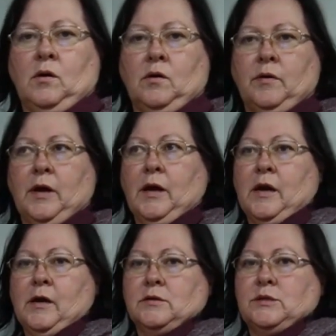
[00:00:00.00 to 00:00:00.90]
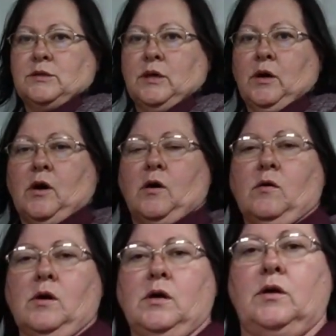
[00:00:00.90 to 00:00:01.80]
Alright,
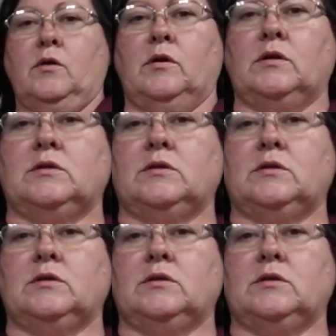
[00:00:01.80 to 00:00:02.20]
so you can